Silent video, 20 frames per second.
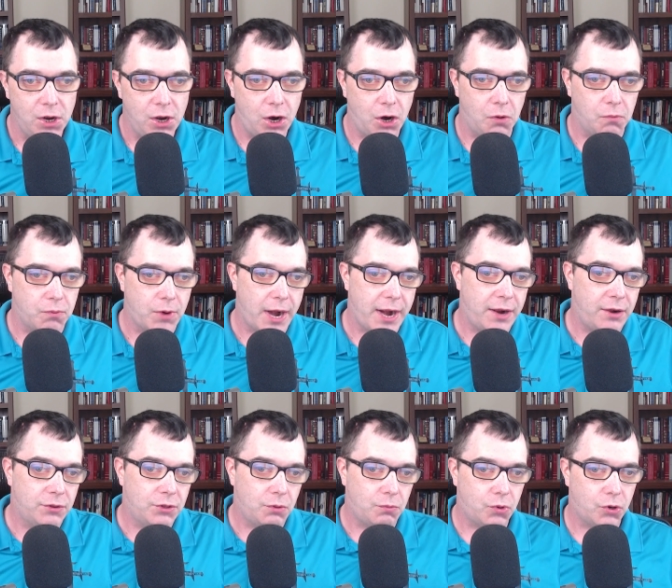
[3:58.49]

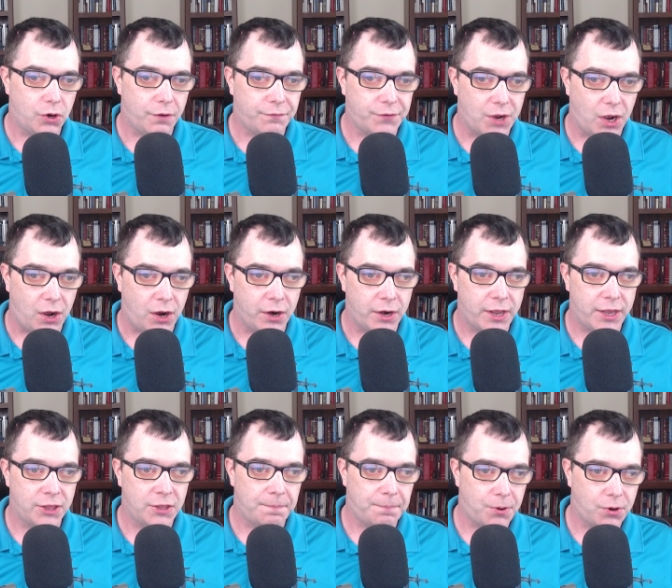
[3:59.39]
around the Word of God
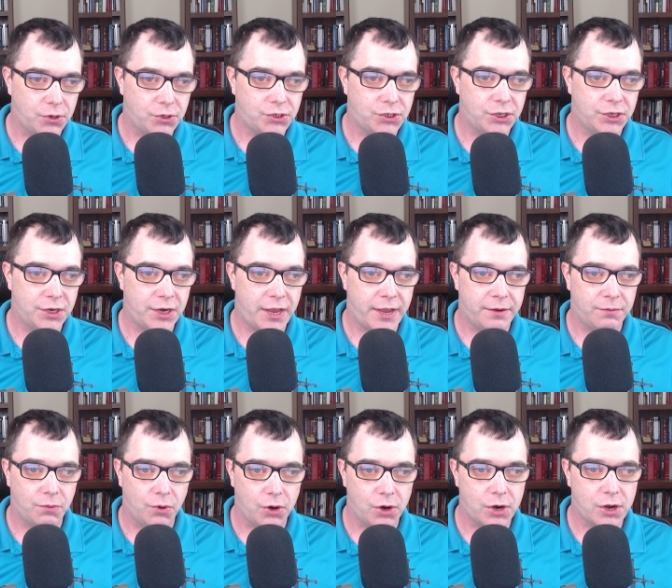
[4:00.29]
and the person and
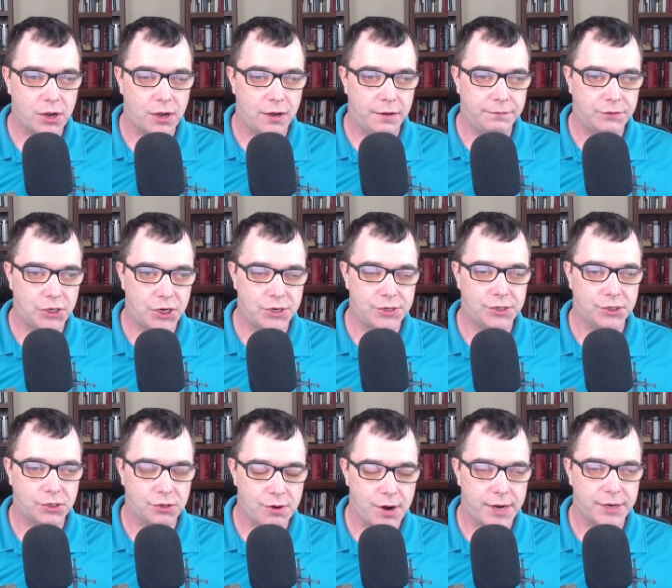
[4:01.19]
work of
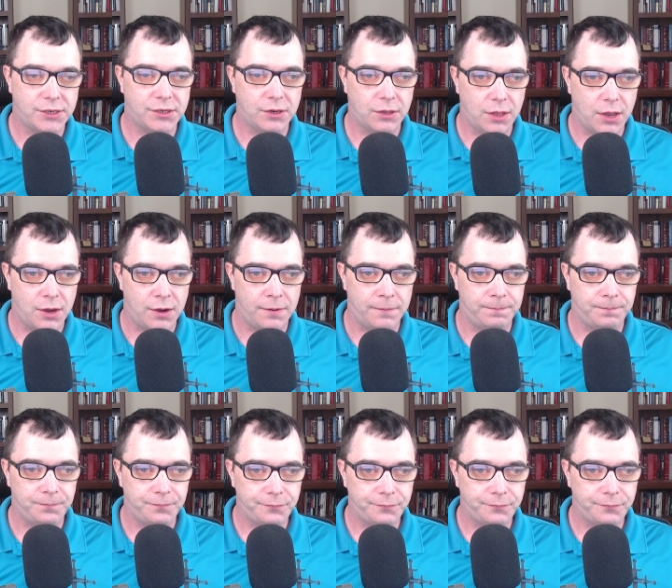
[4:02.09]
Jesus Christ alone.